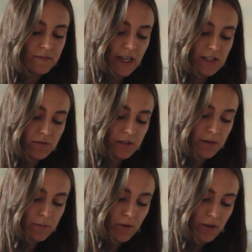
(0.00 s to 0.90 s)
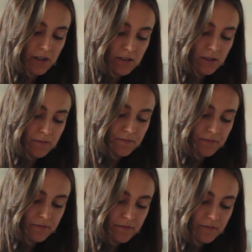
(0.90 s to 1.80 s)
get to that point
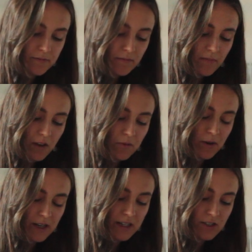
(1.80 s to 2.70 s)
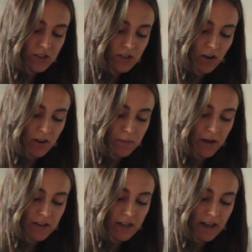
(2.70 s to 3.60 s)
where they just talk
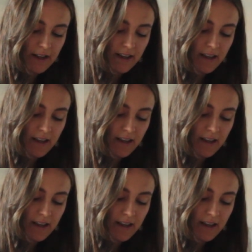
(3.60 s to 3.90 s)
about it like